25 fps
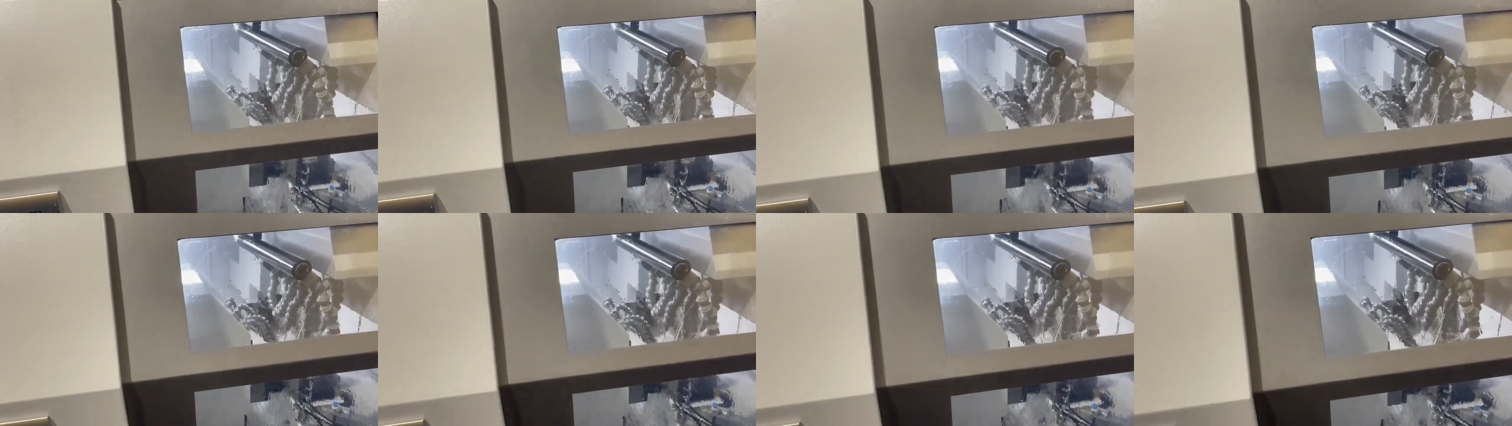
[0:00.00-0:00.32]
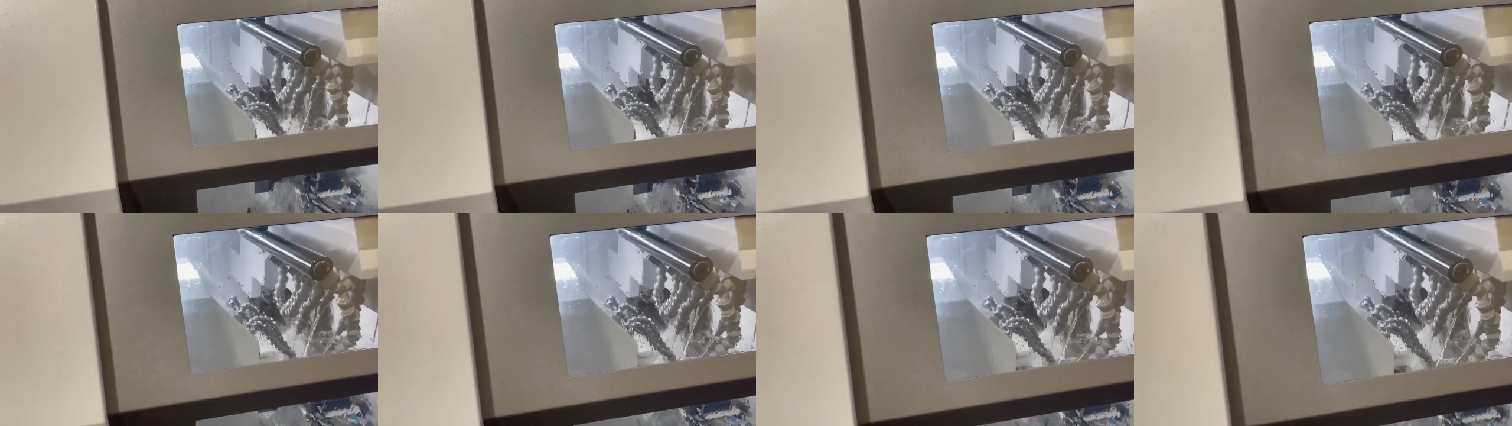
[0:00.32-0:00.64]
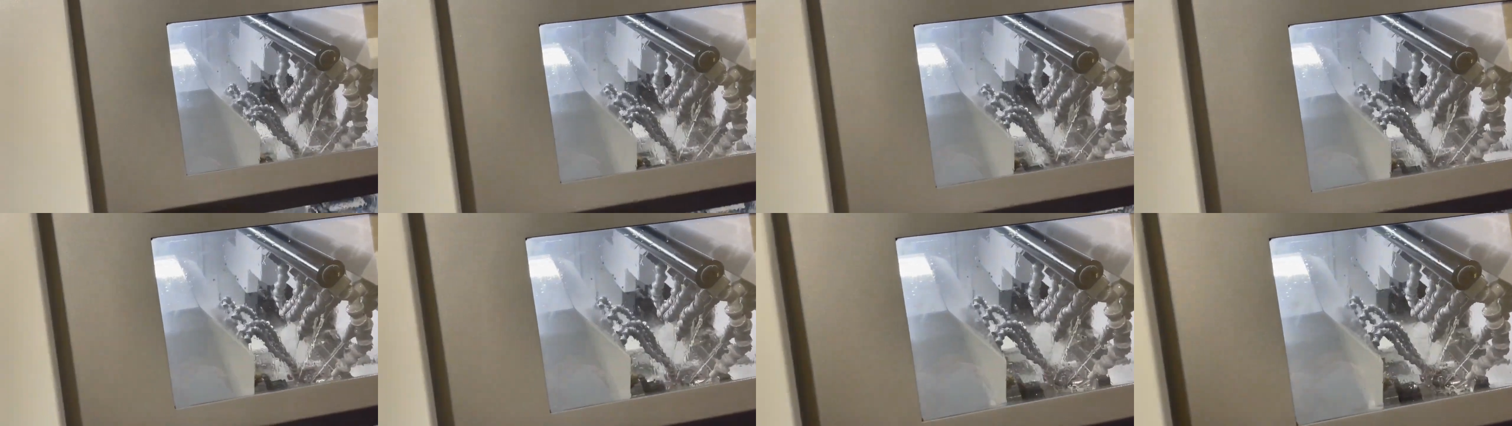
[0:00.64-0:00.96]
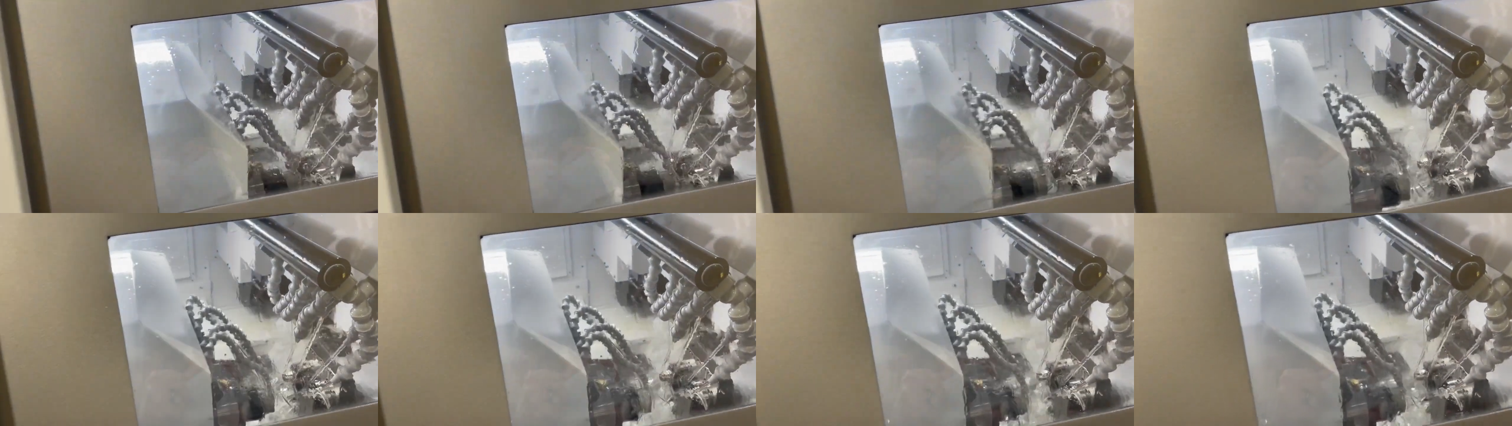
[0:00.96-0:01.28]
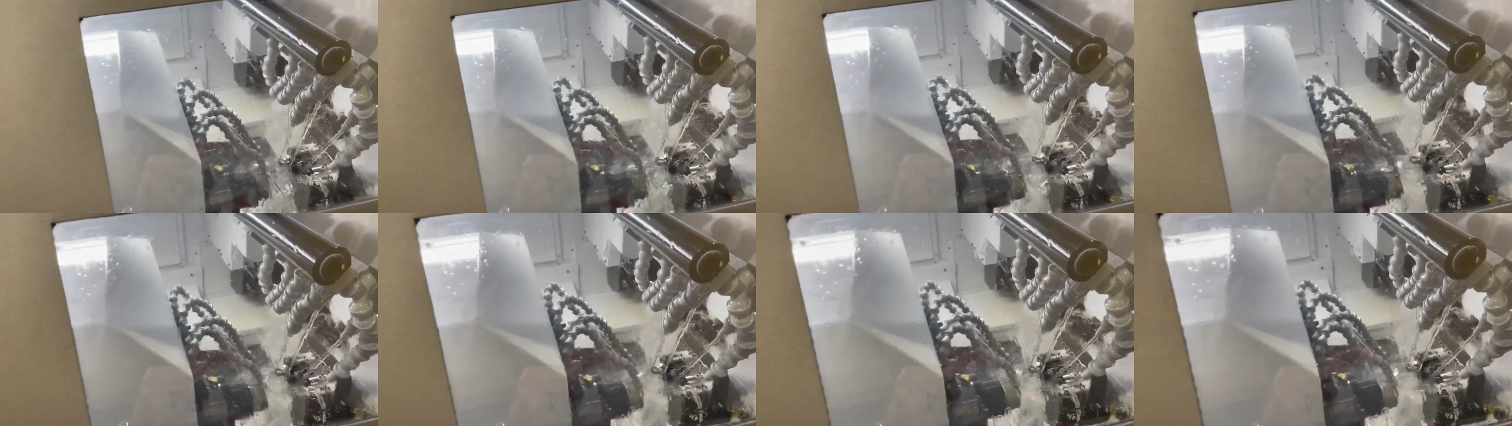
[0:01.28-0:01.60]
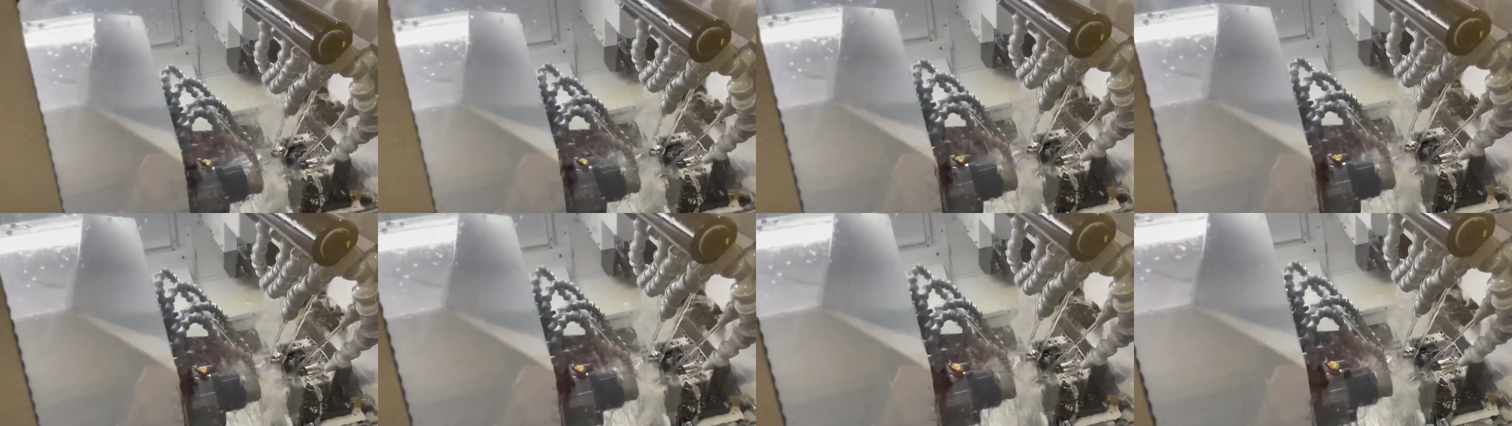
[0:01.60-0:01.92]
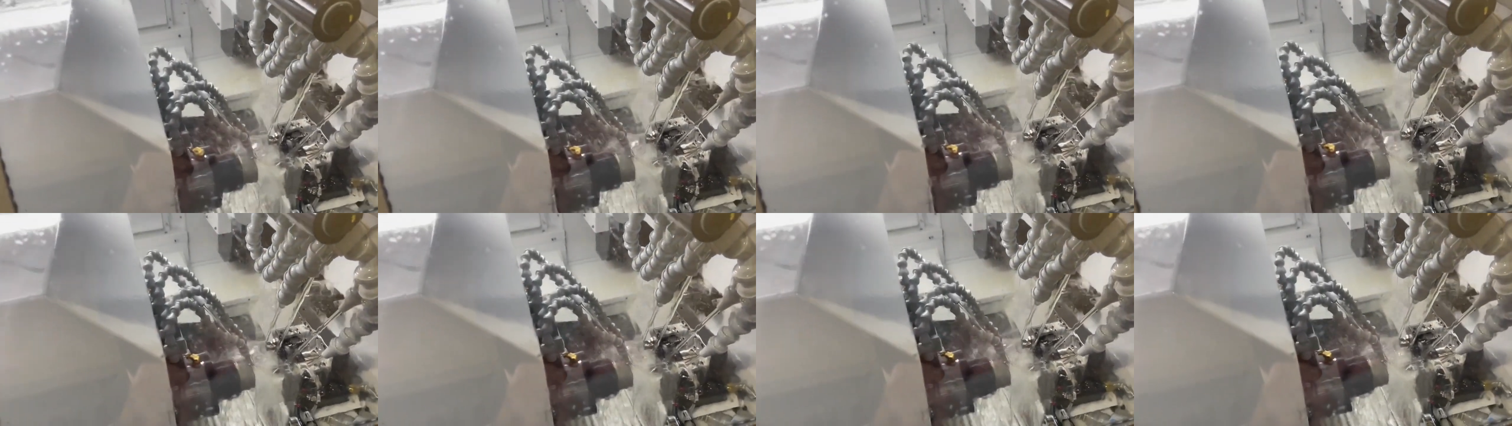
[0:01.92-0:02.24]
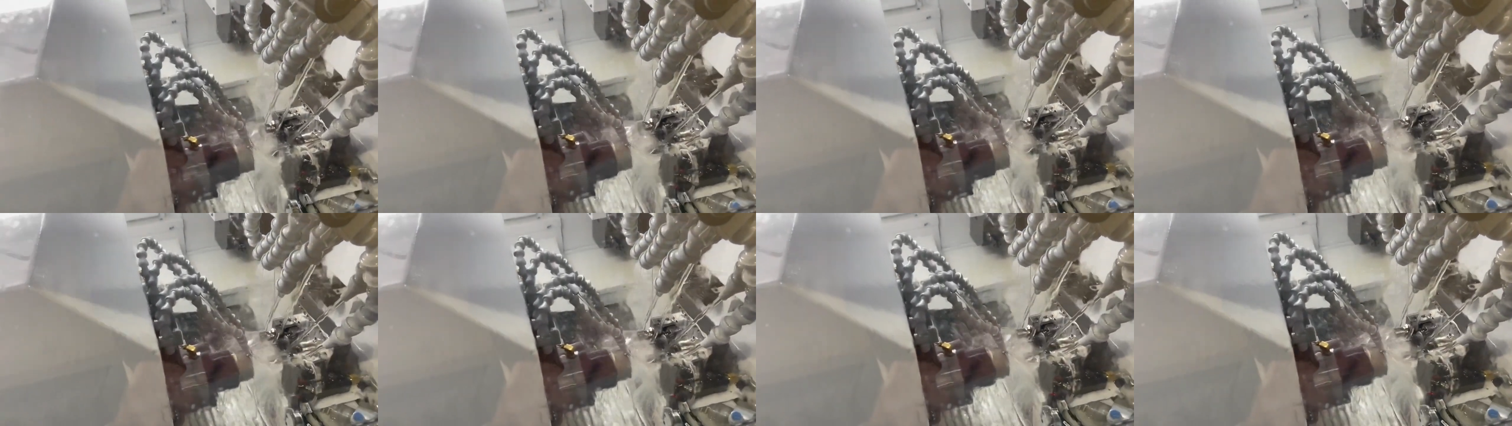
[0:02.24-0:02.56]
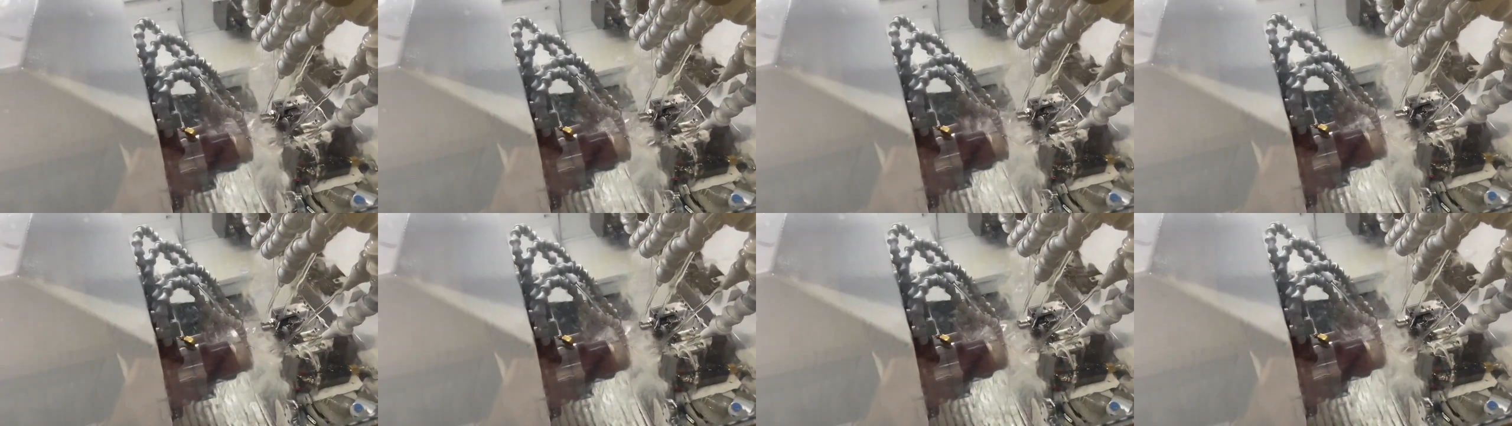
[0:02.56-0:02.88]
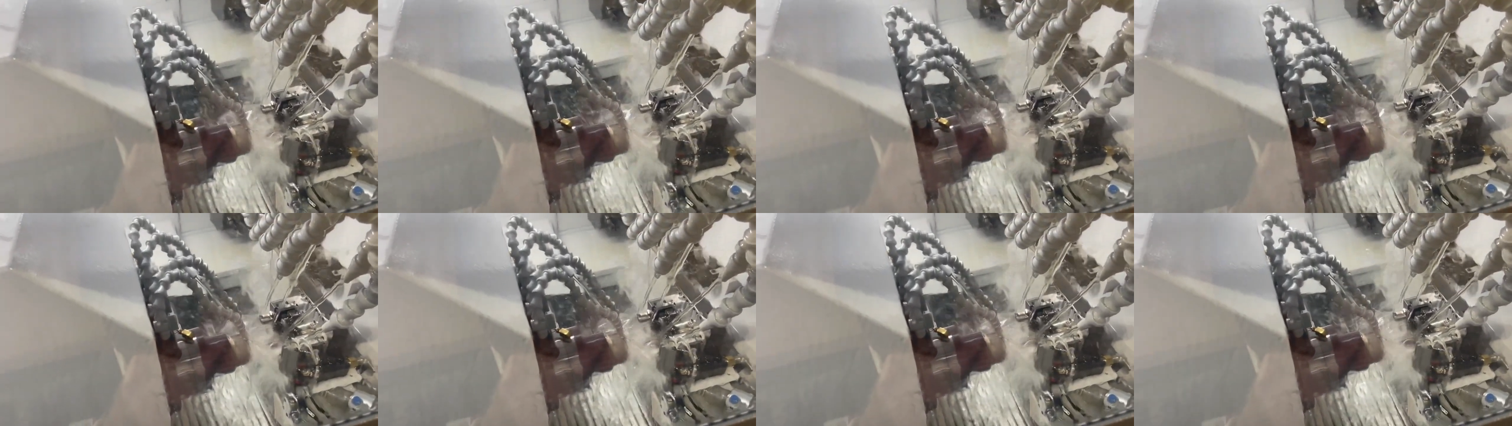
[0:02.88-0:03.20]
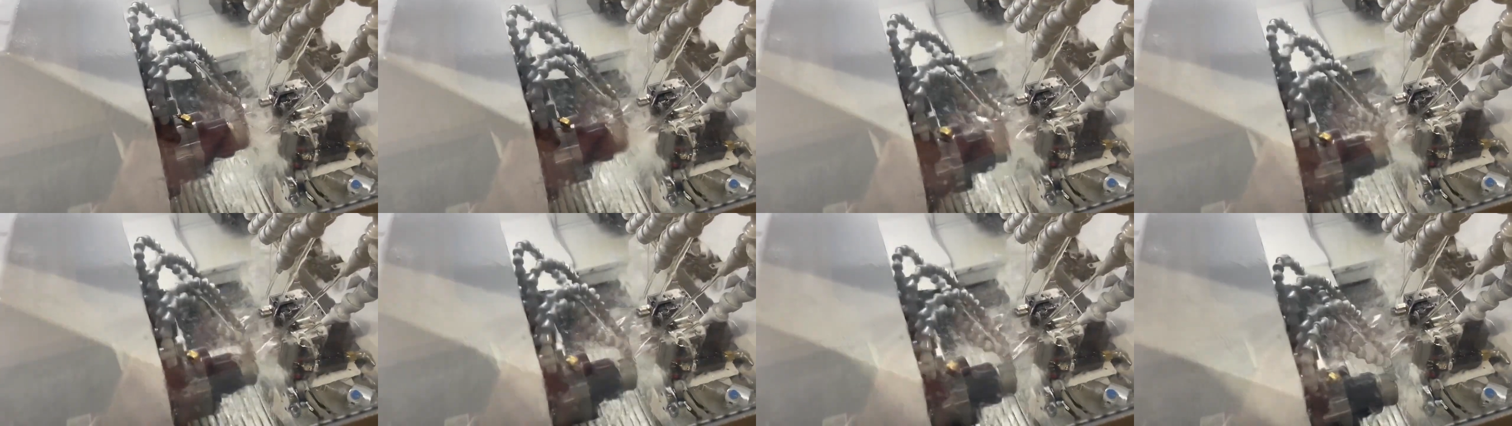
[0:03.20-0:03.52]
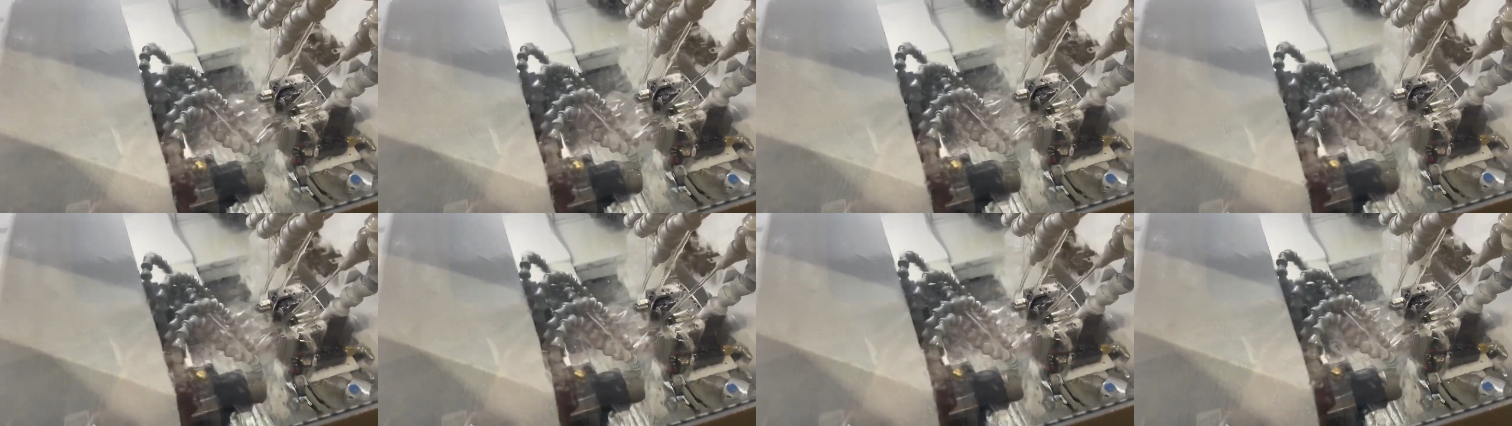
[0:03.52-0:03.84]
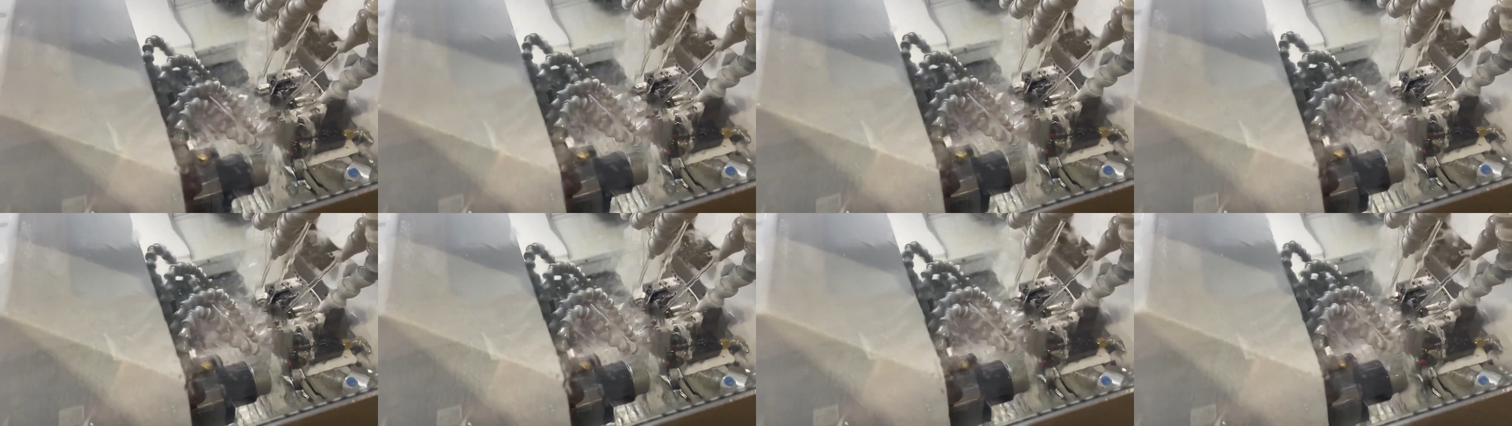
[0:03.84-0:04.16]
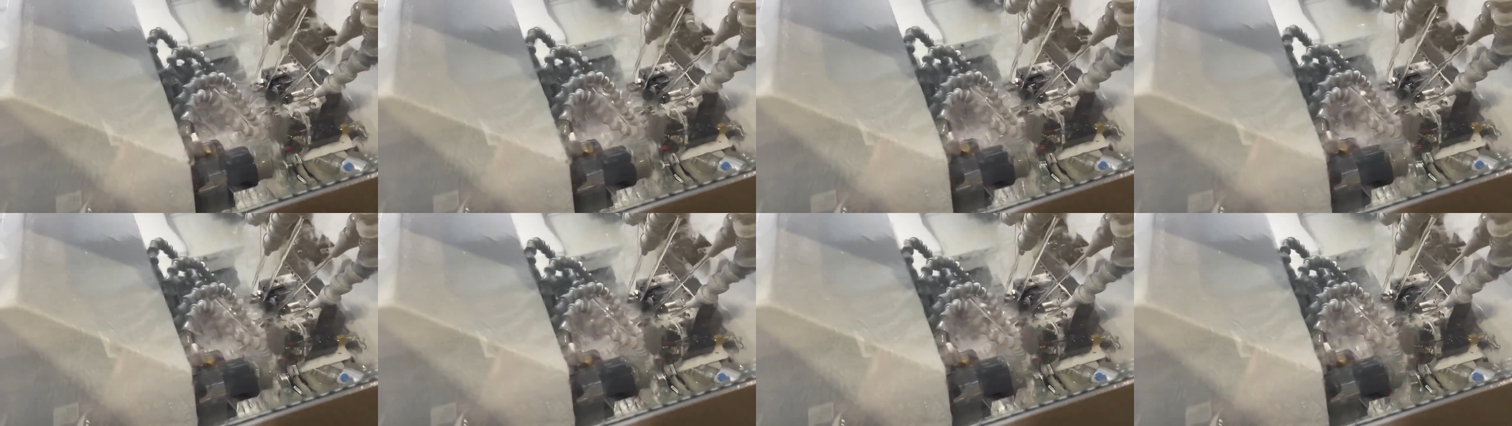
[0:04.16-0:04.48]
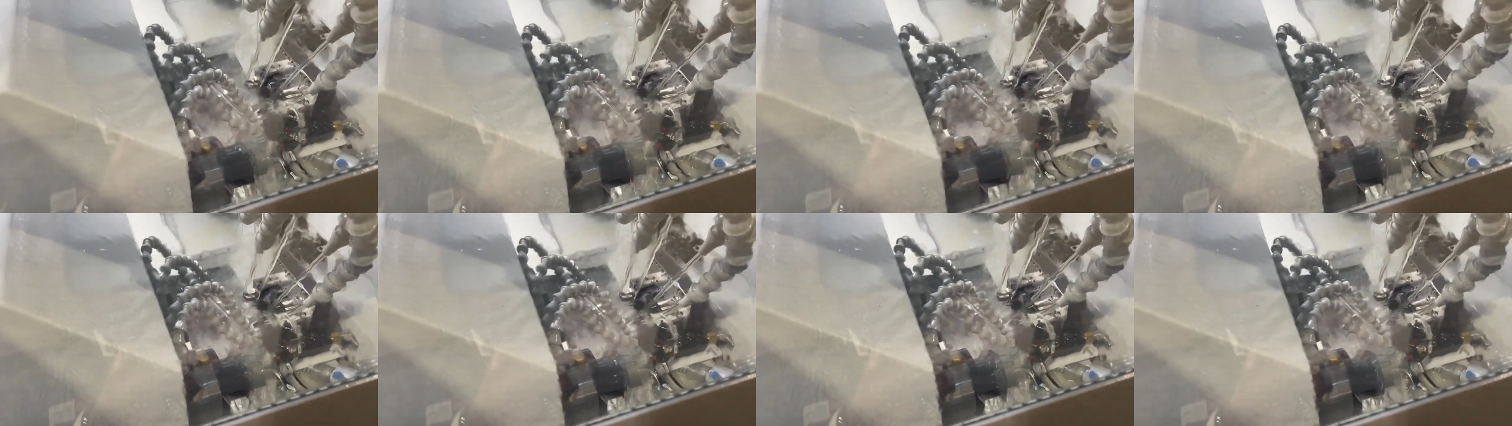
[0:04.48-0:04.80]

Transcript: Nobody's mouth can be seen.